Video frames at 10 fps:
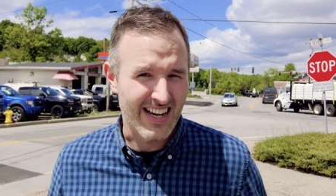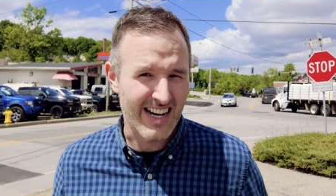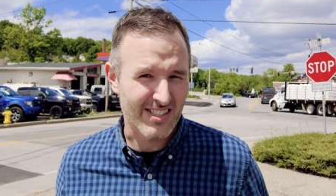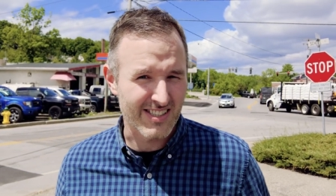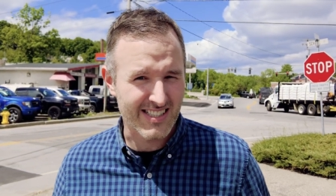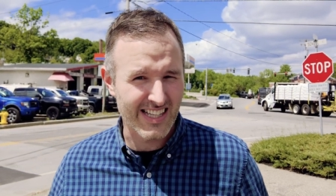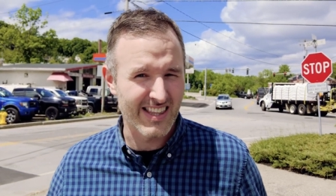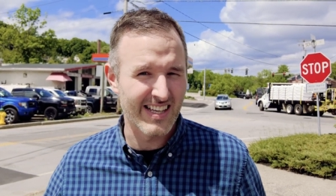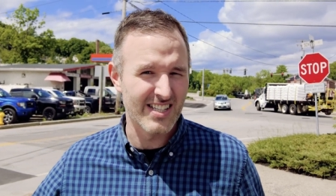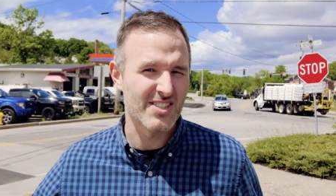actually see
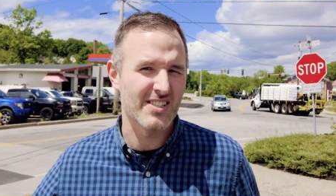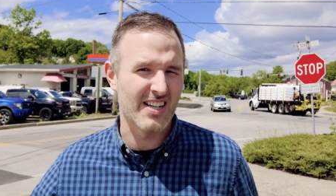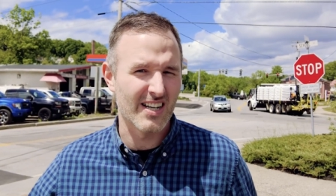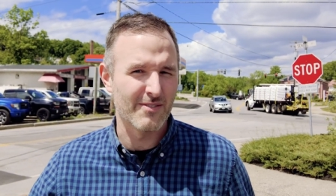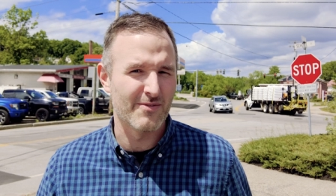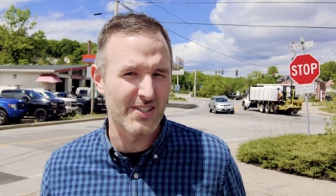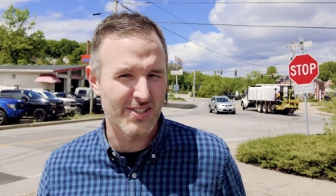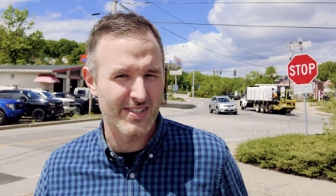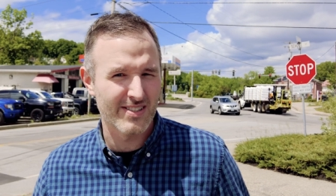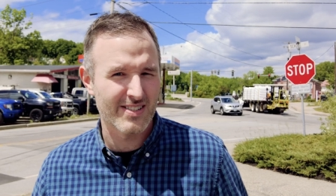these uh,
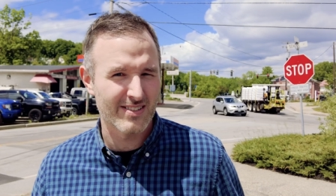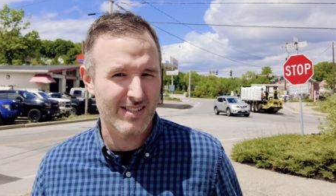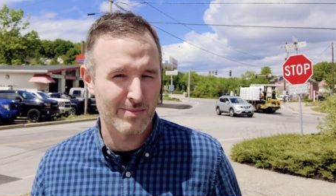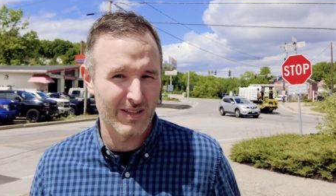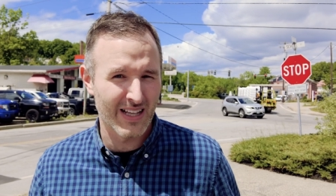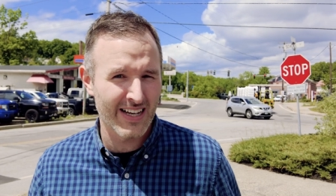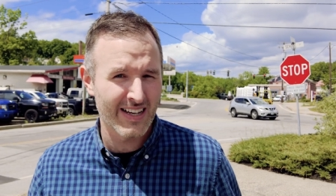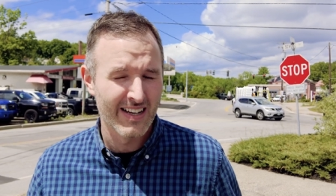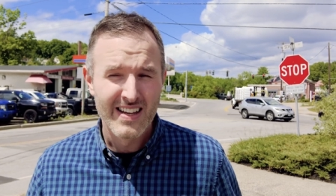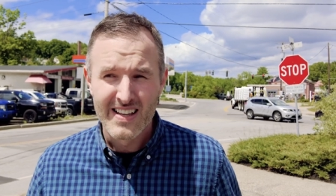visions come to
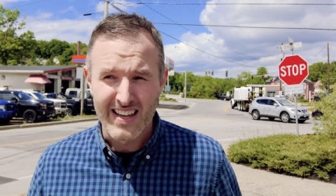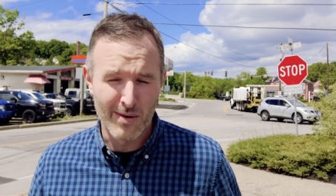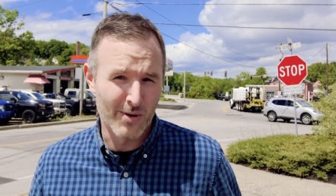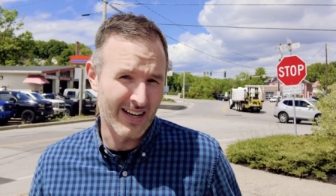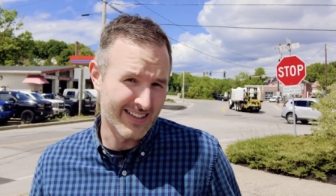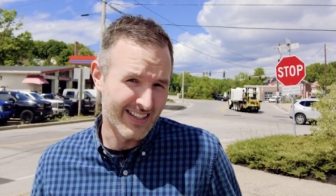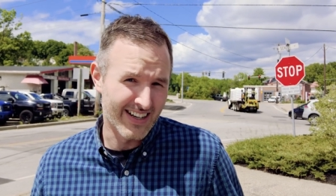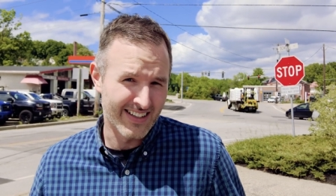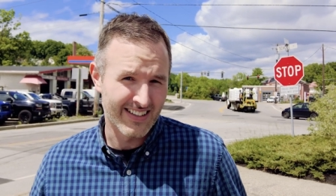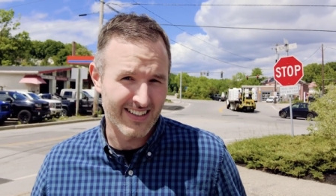light. And we're not
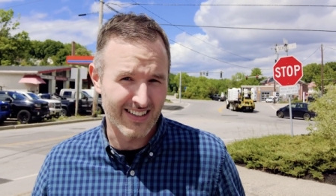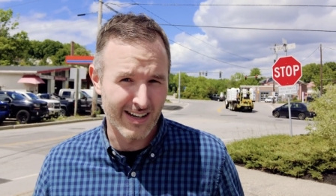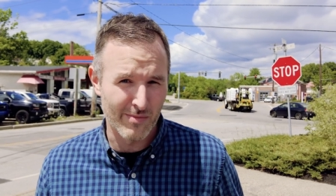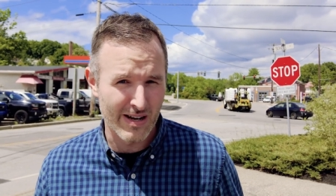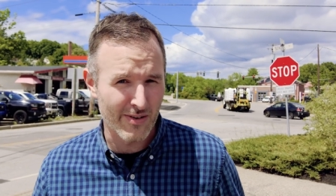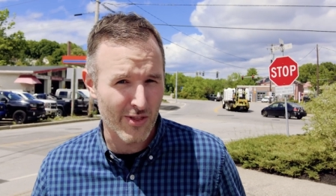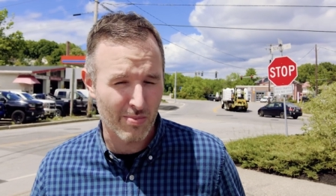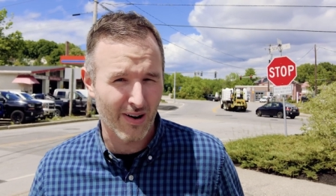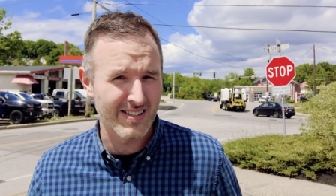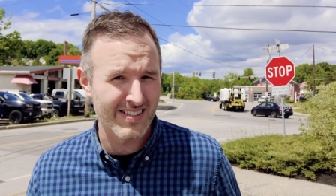done. Um, we have other
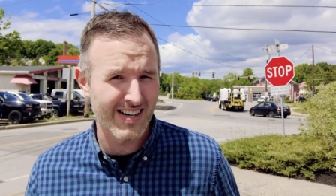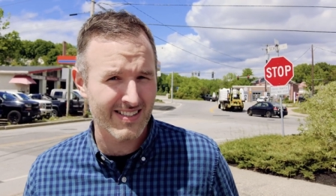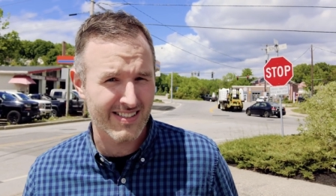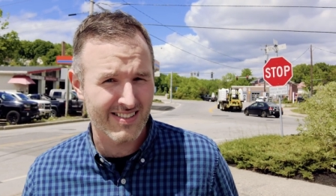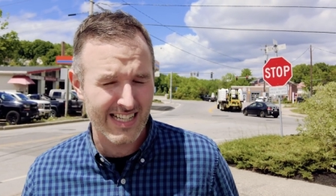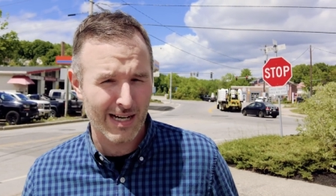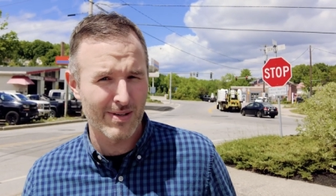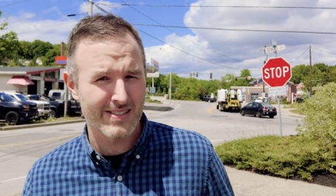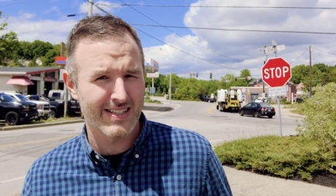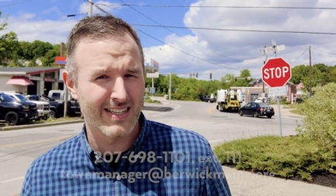projects and
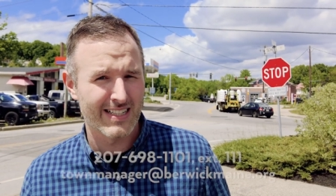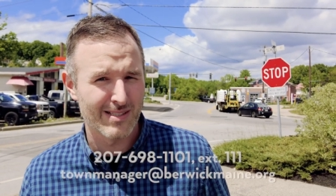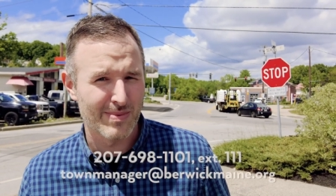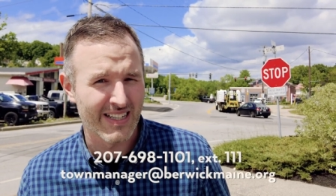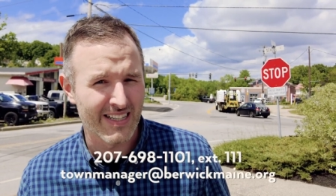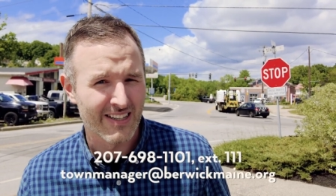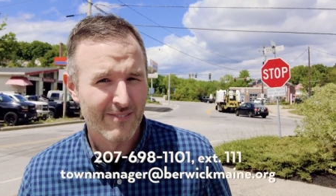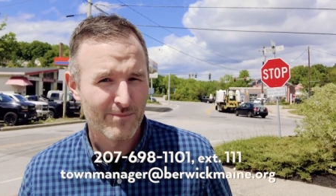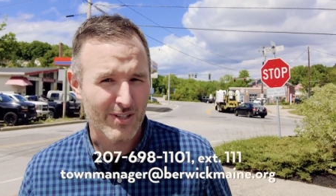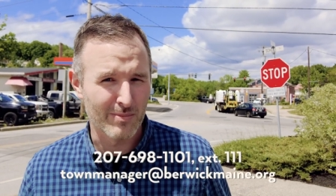segments that need to be
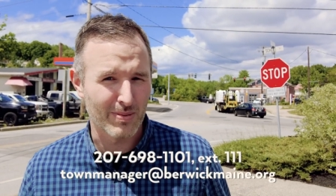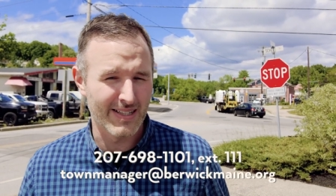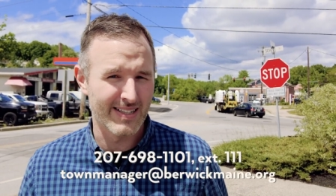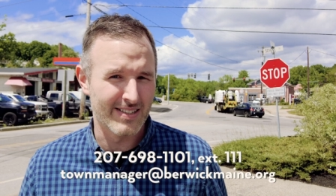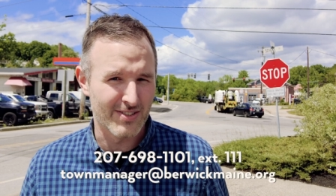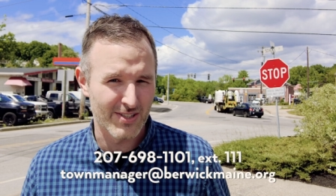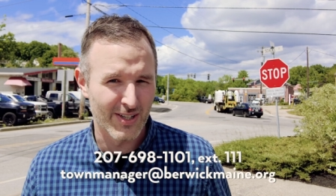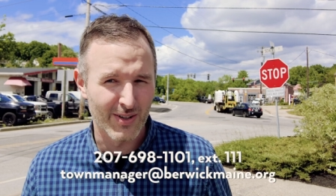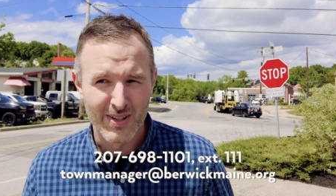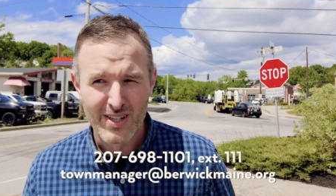completed.
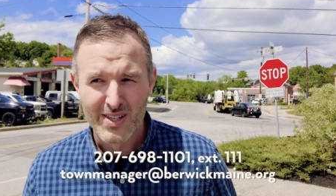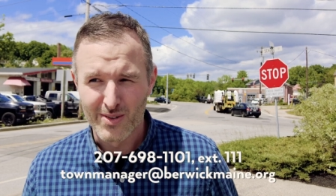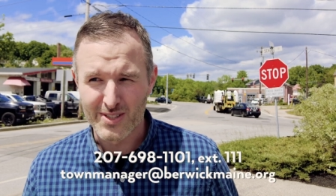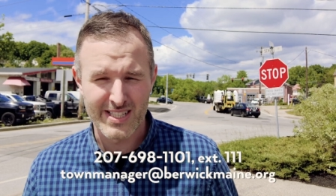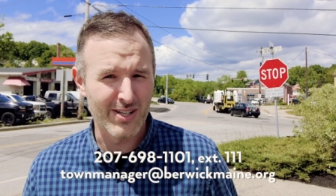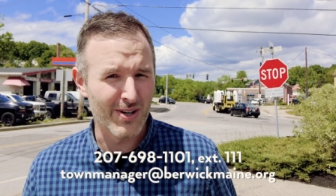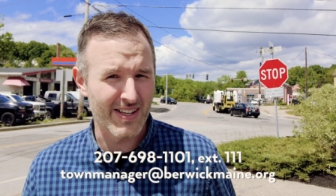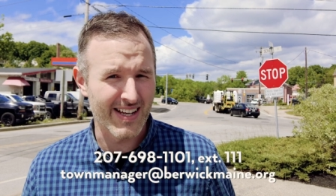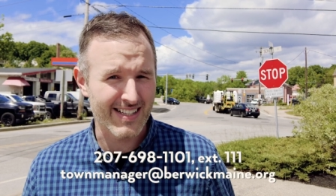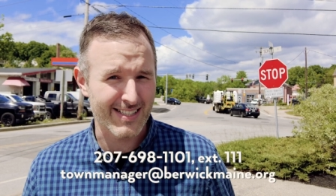So we'll see you on
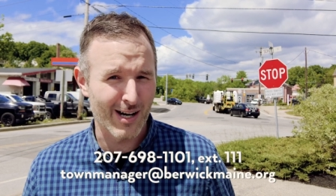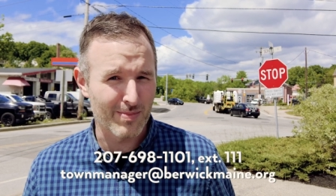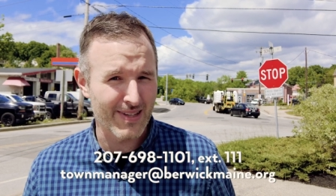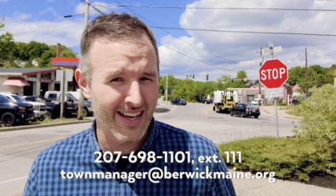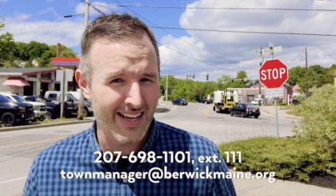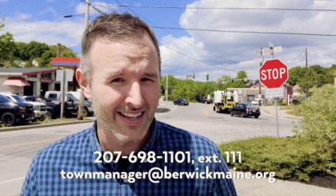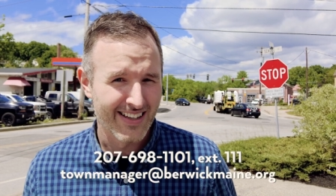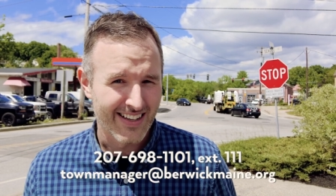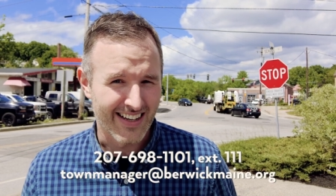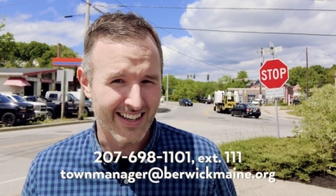the next update.
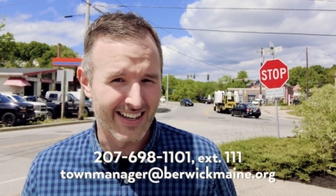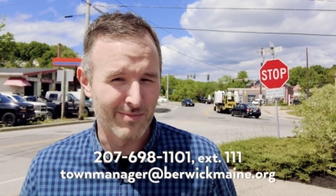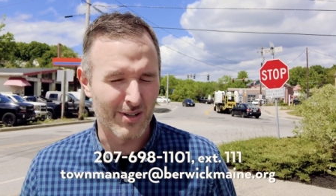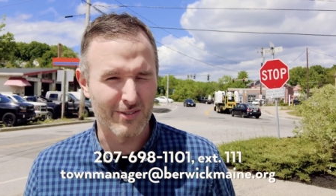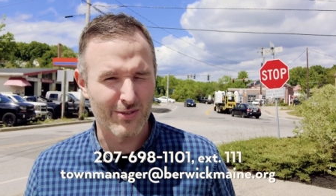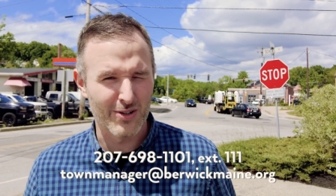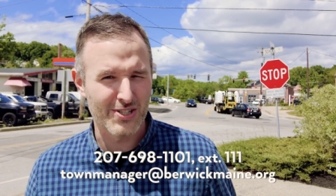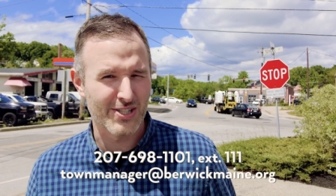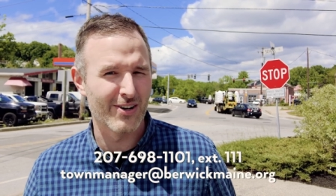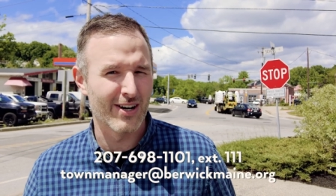And I'm looking forward
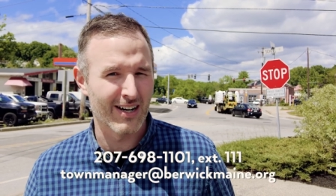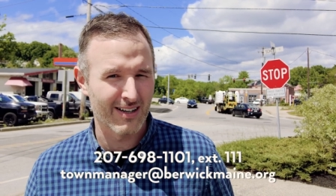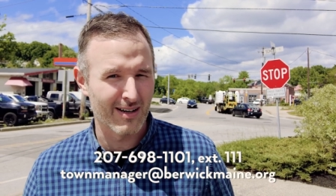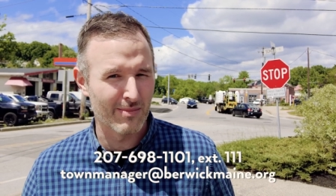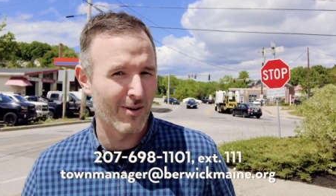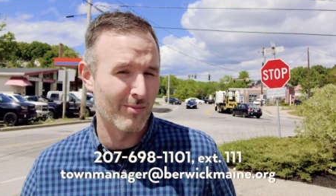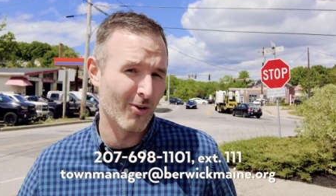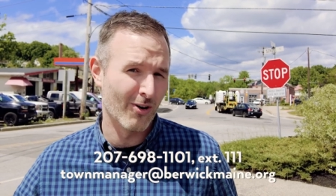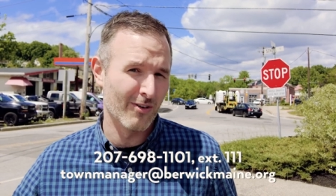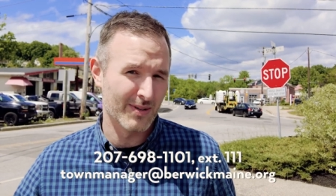to sharing about
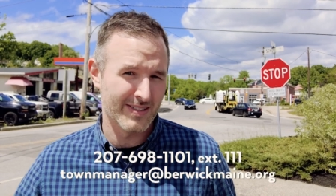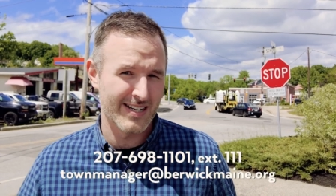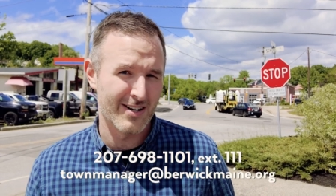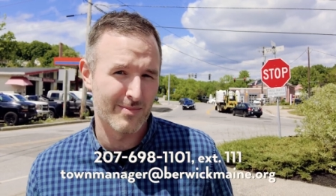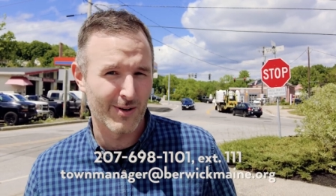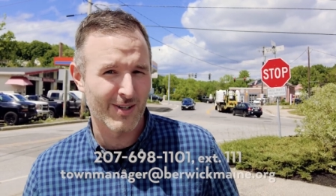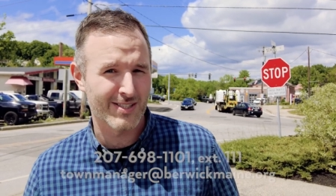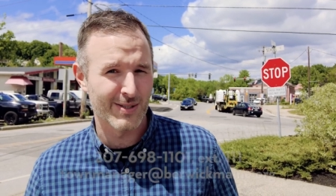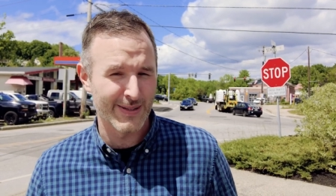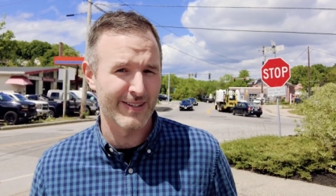more of what the town of Berwick
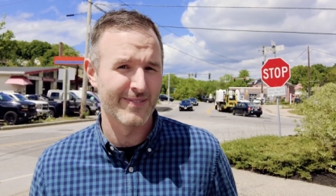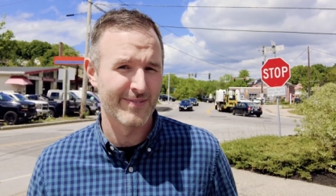is doing.